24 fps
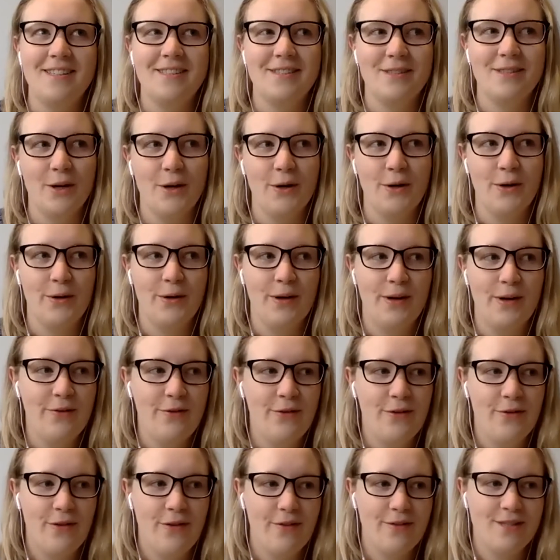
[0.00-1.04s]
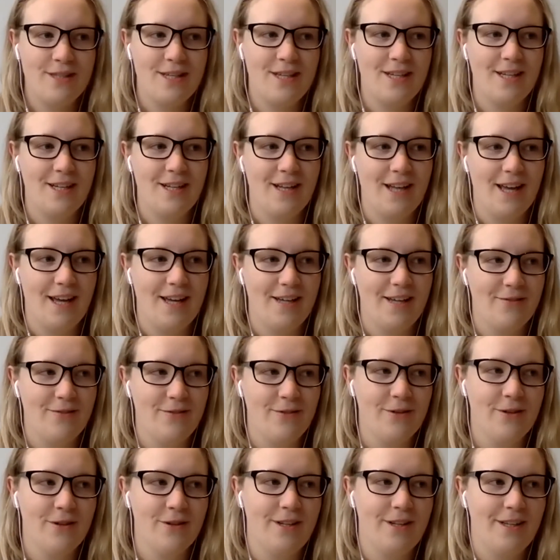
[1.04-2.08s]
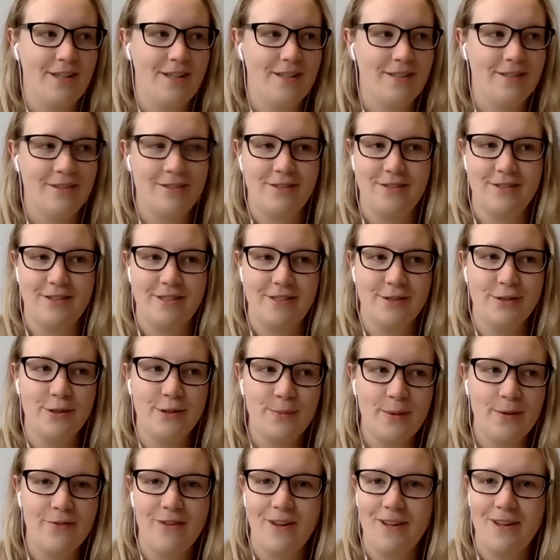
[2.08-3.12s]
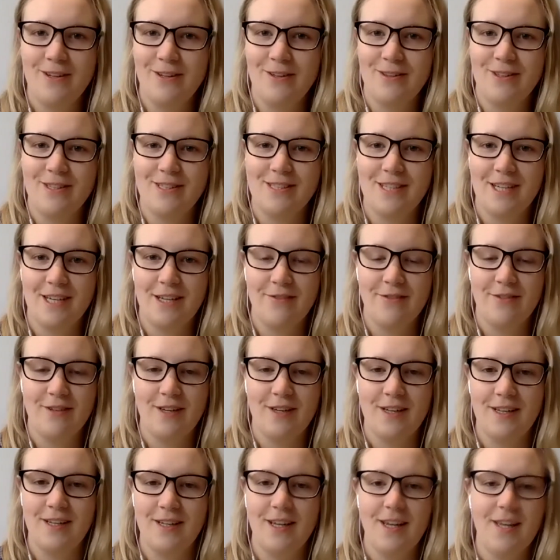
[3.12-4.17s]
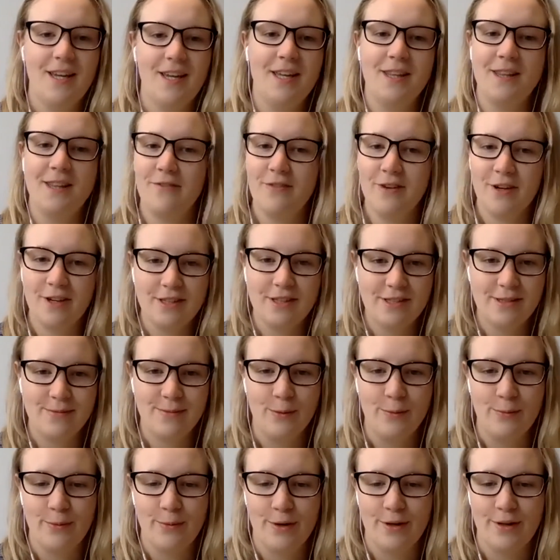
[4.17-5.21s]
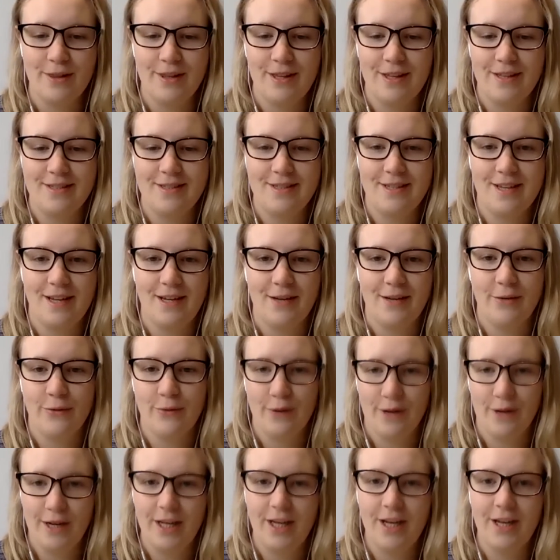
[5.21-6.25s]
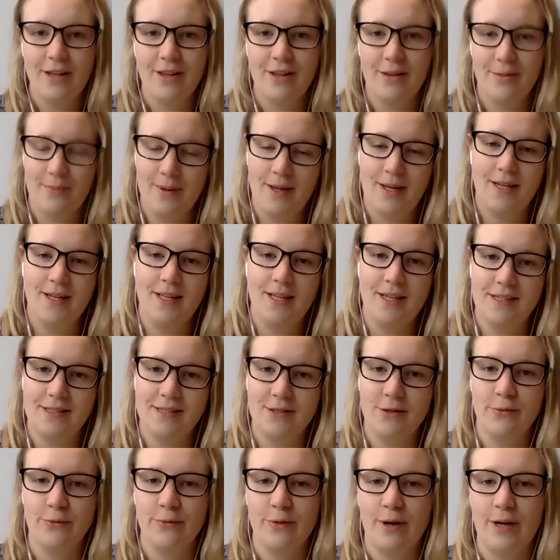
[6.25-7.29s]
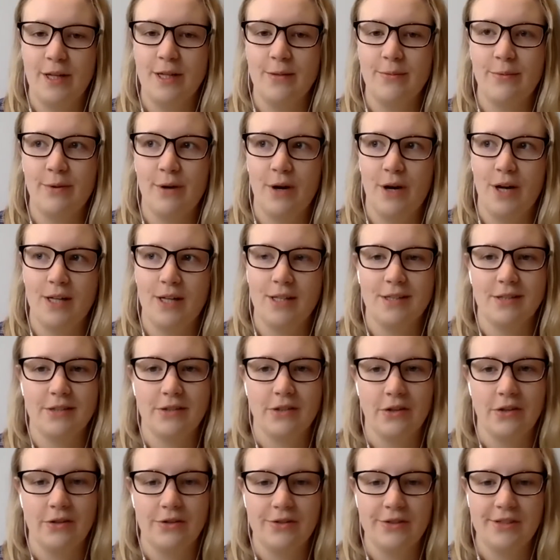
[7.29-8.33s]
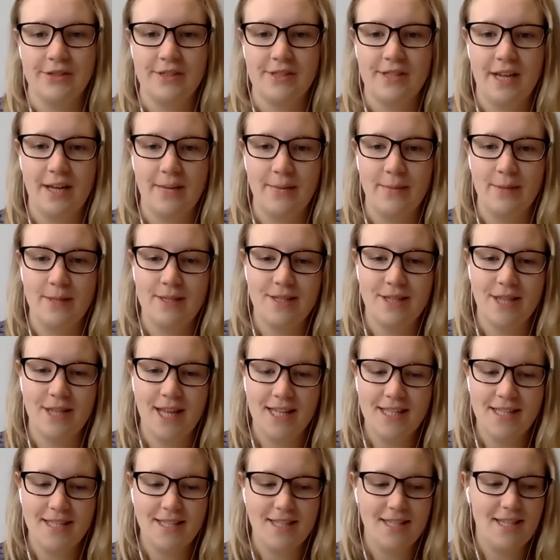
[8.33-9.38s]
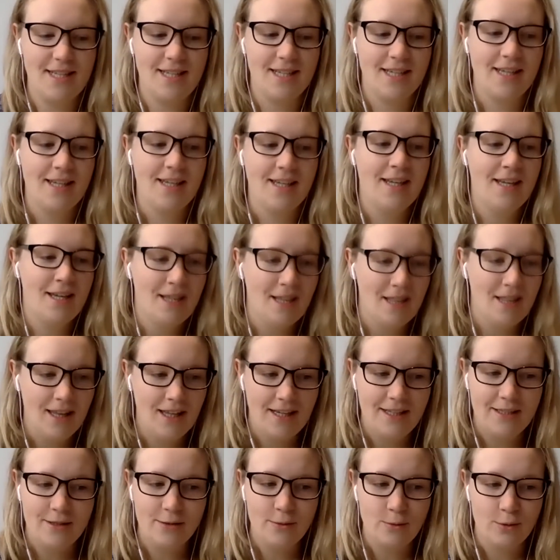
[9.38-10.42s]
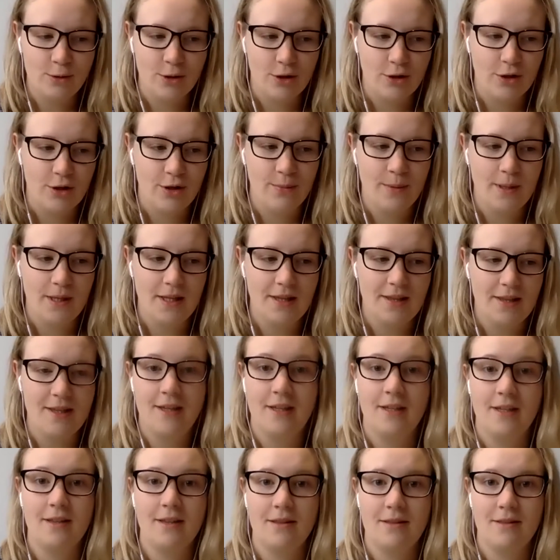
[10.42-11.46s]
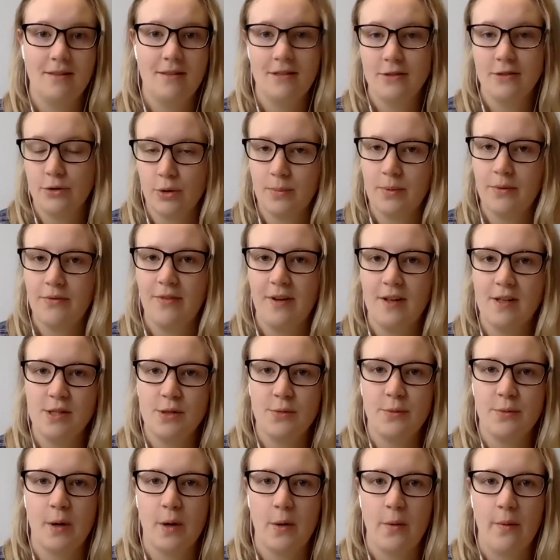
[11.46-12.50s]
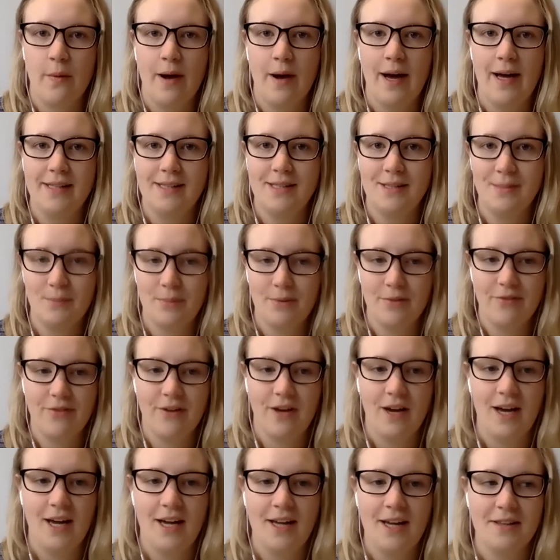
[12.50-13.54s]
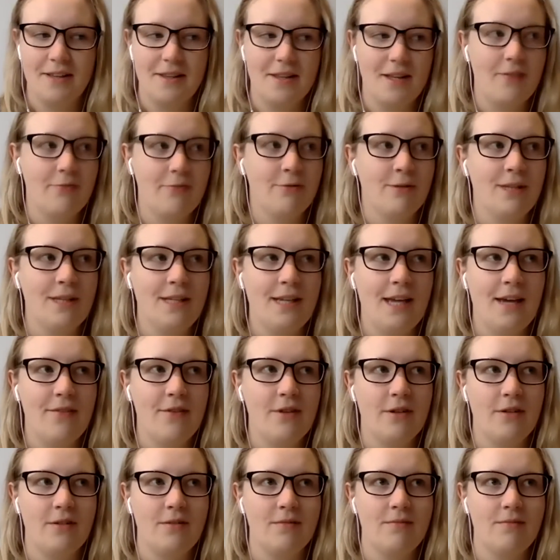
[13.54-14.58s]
So, if you've ever seen an ad for an industry super fund on the TV, in the very small print, they'll say, read the PDS or read the product disclosure statement. So, that's the legal document that the super funds are required to provide that really have a